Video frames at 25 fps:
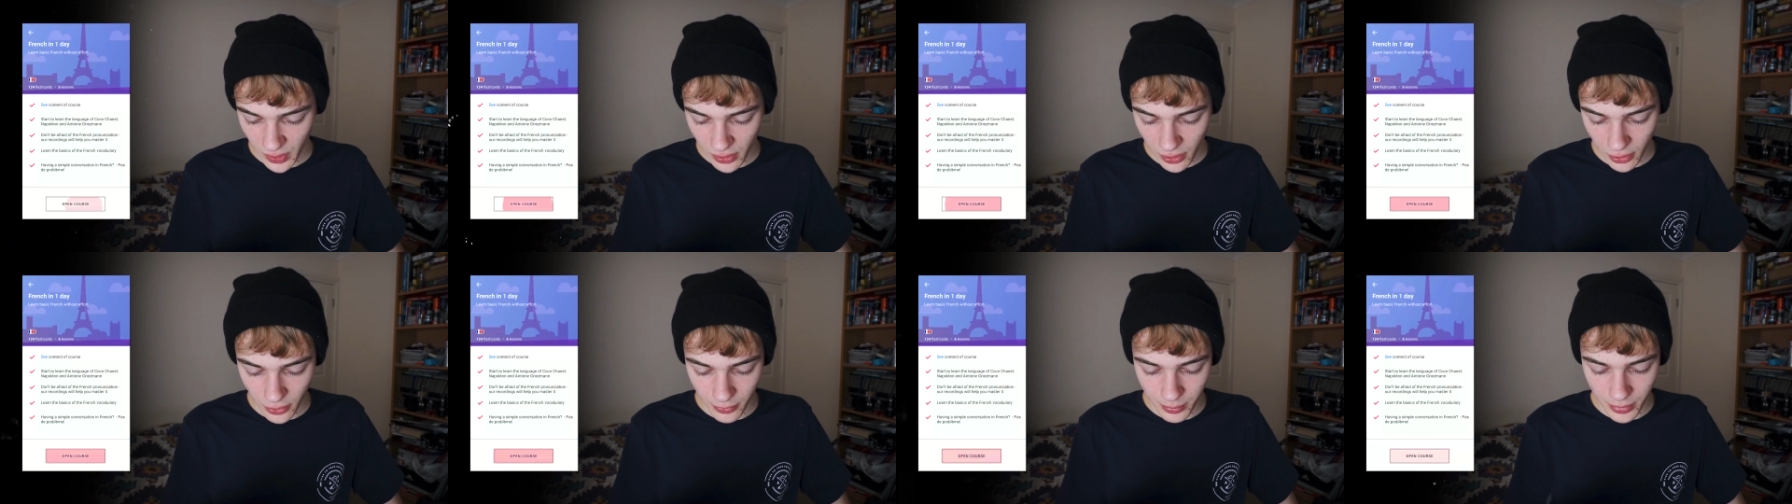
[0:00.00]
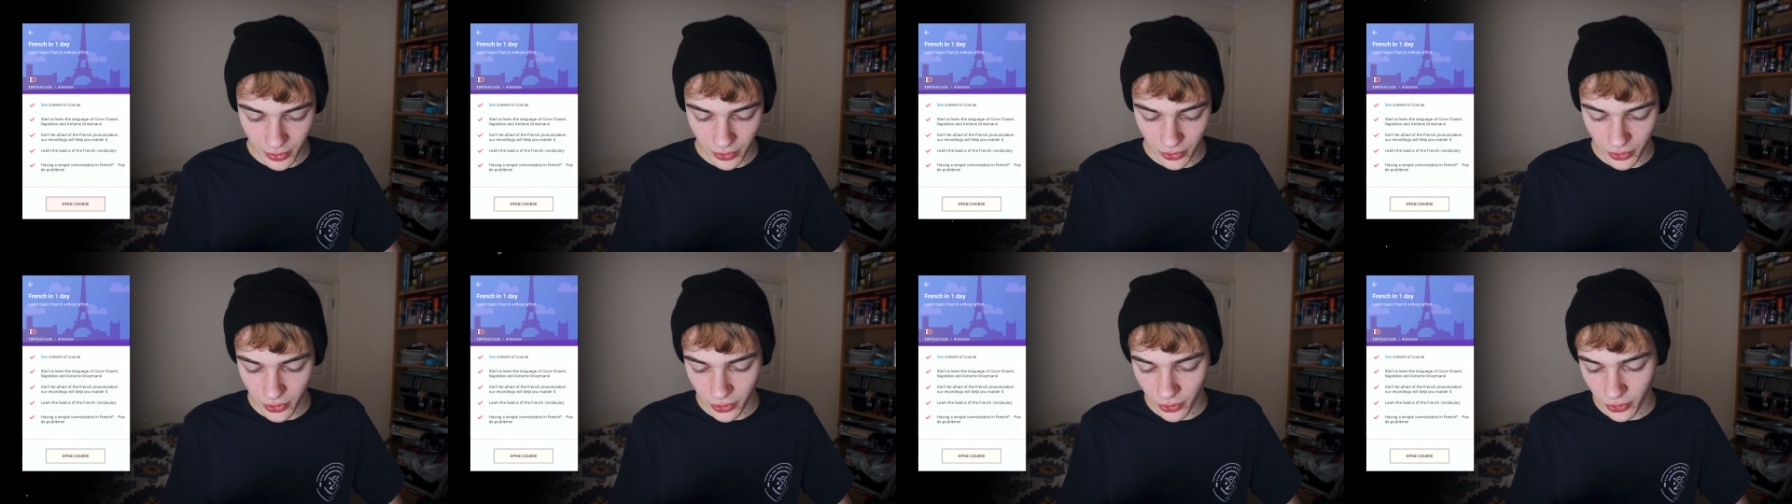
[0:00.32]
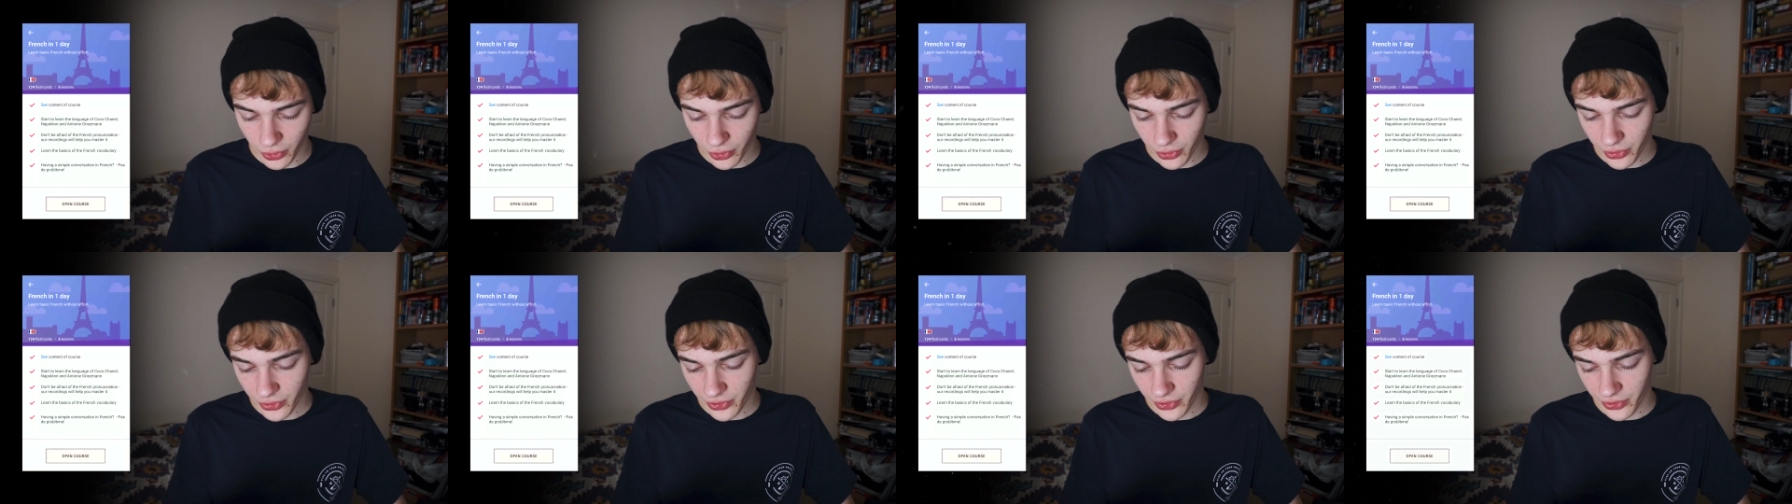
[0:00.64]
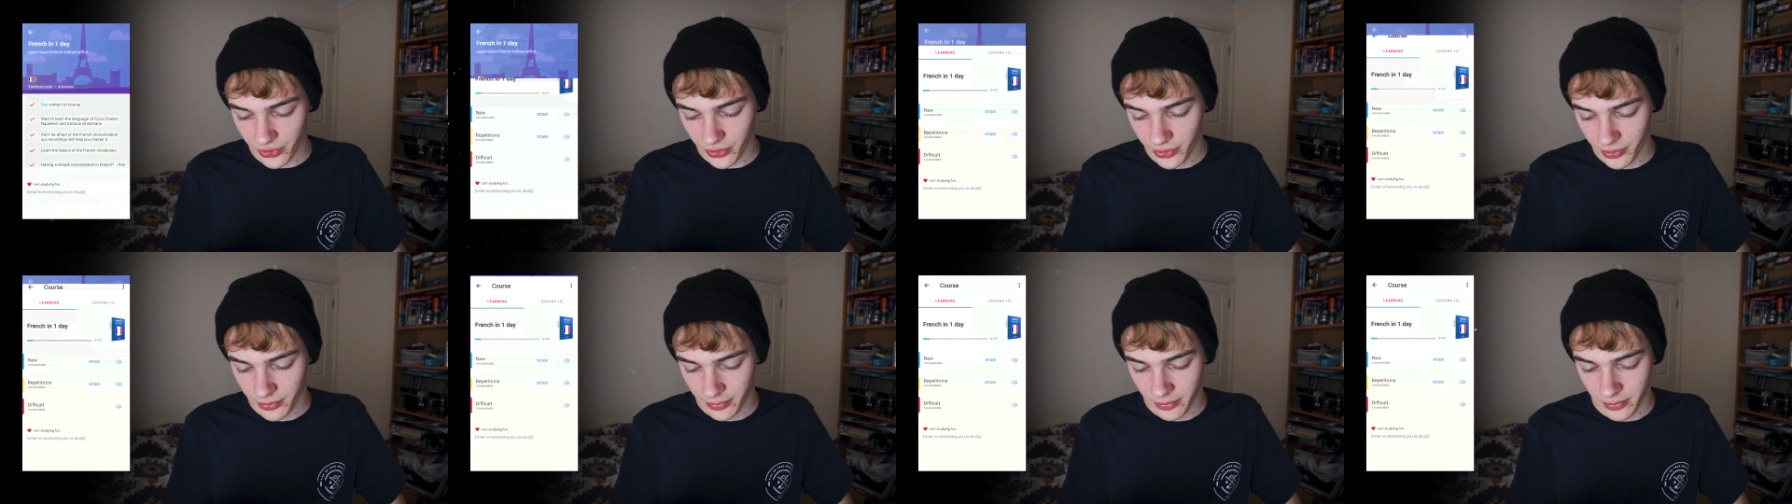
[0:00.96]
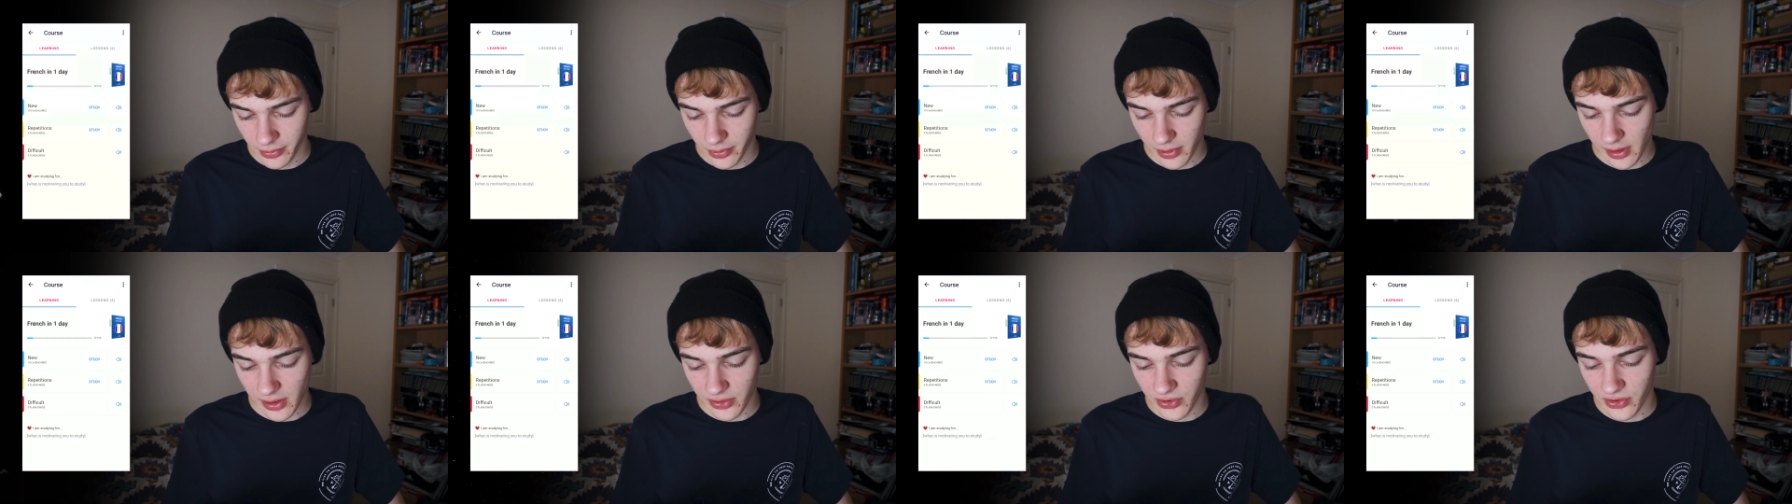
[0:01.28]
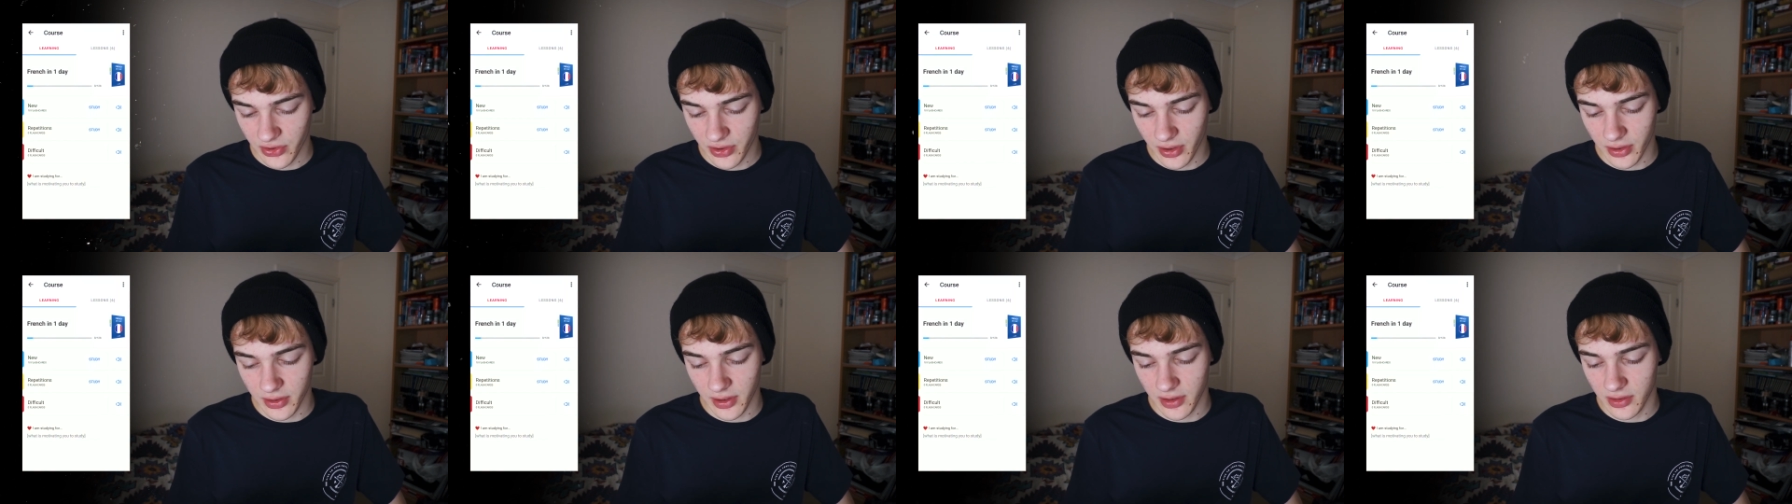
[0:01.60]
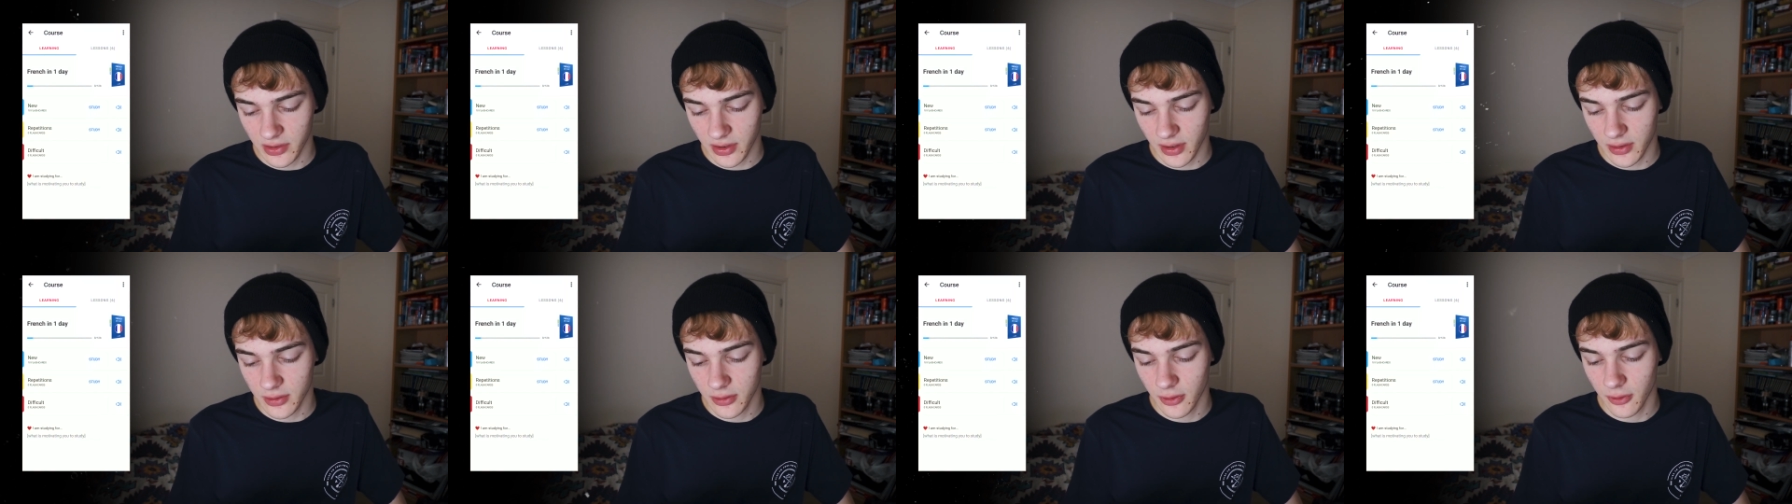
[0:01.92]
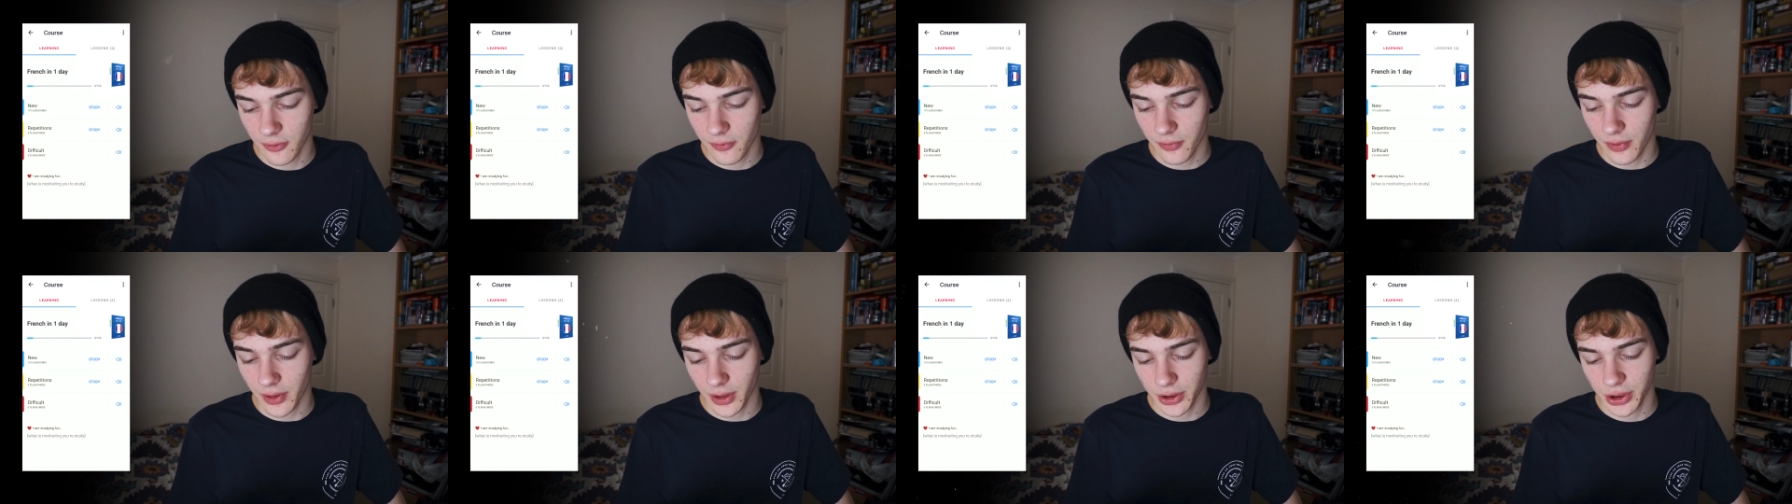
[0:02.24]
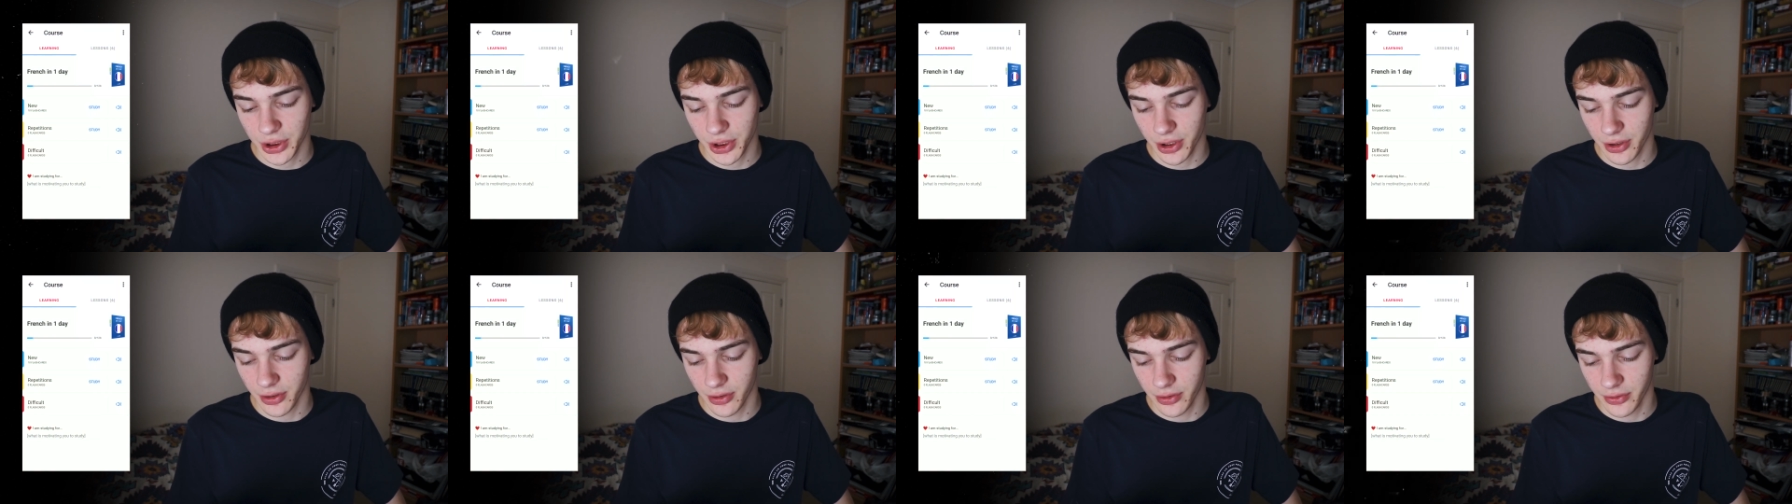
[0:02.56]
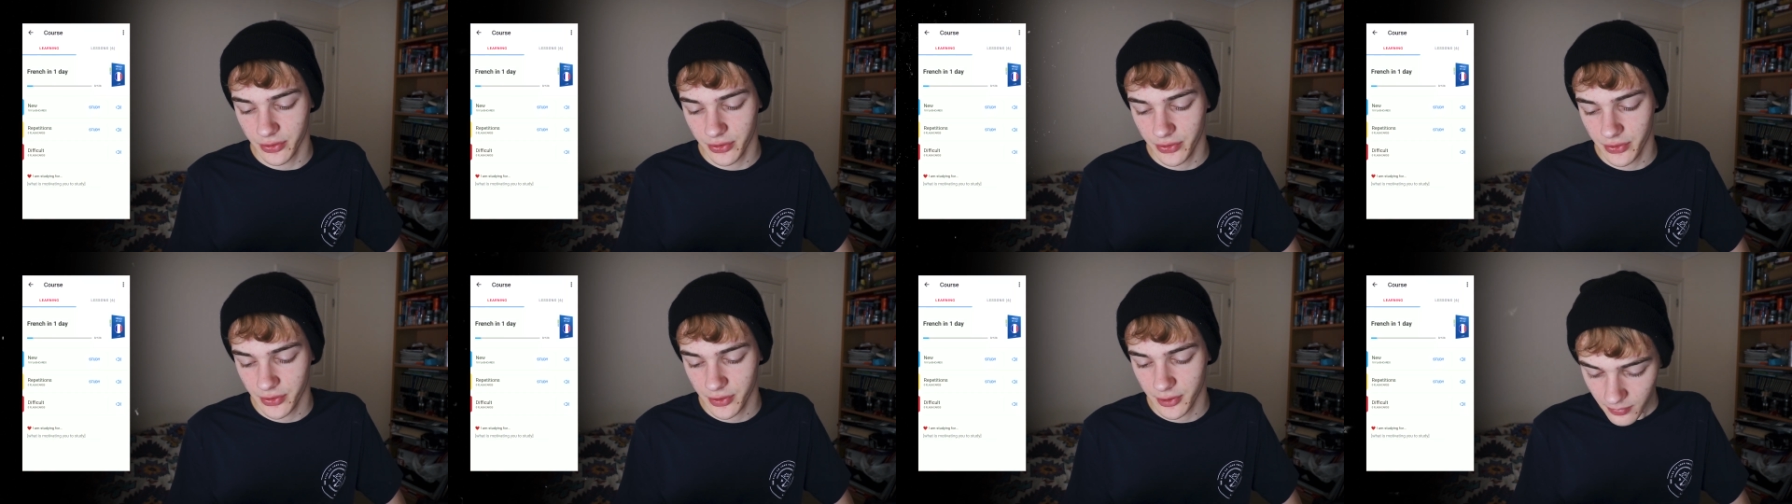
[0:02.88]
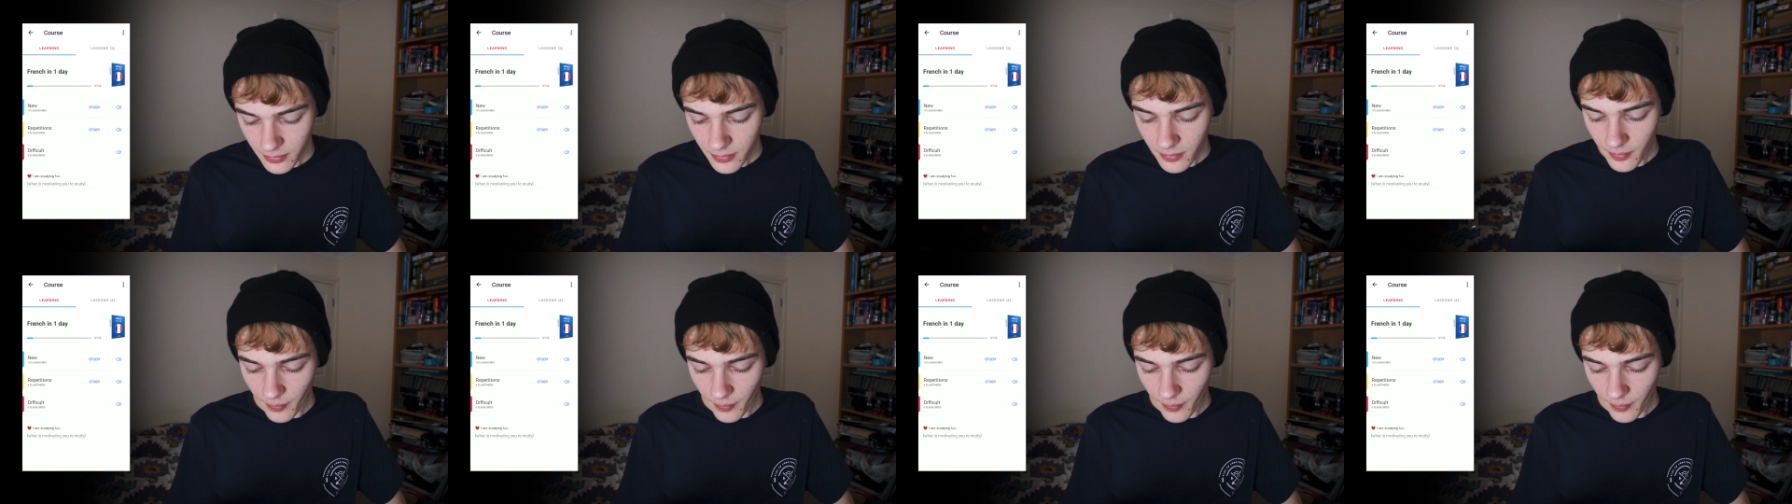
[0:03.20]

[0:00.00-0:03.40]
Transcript: Open course. Let's study 10 new flashcards.